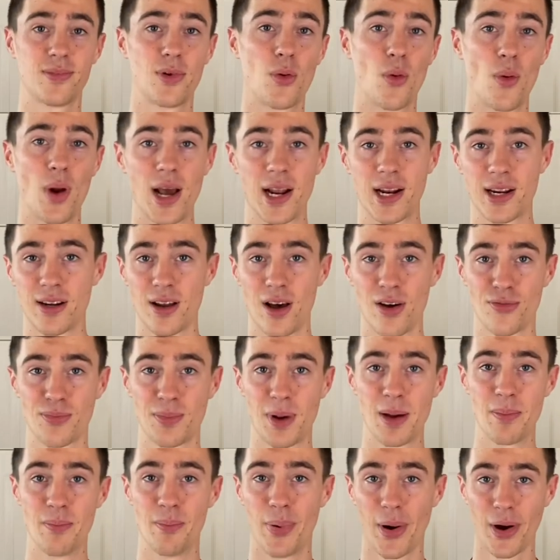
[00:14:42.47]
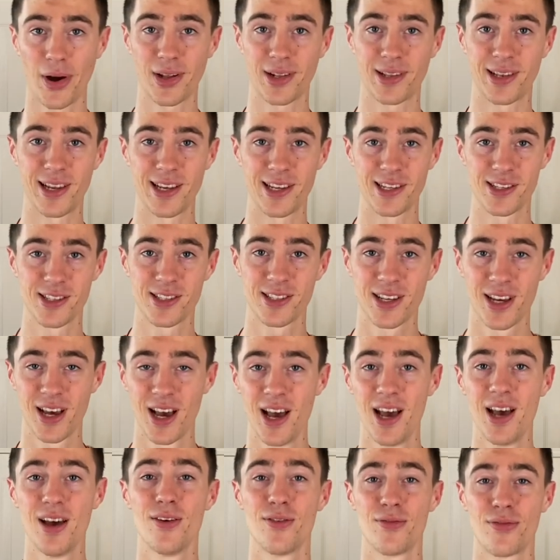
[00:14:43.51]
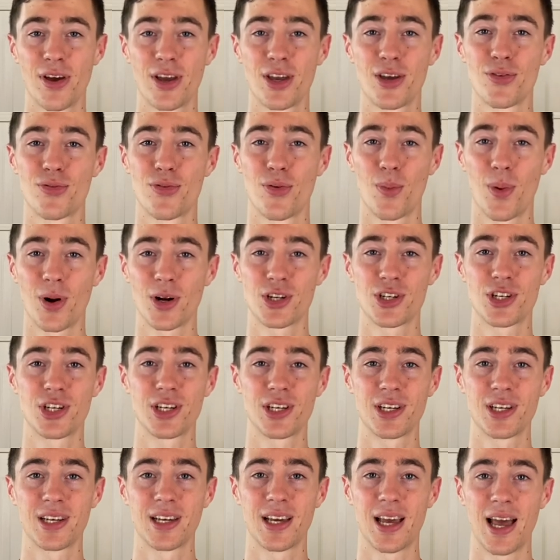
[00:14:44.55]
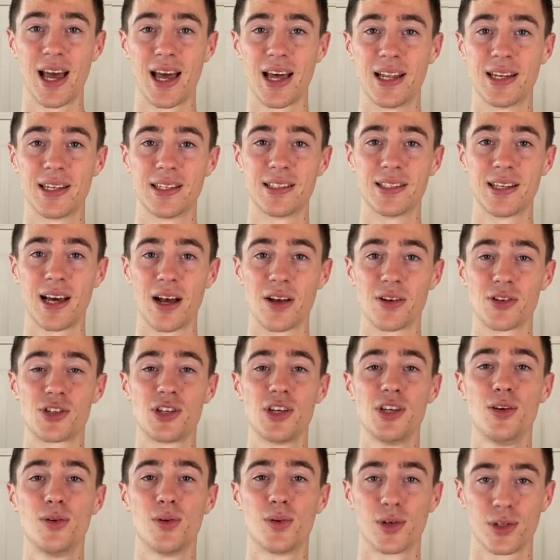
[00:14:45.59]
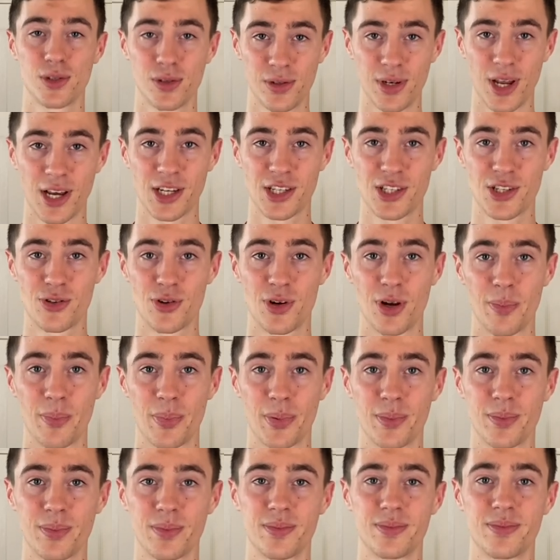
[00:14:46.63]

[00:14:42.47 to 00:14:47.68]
write it off my bucket list. Thank you for watching, and I'll see you on your next trip.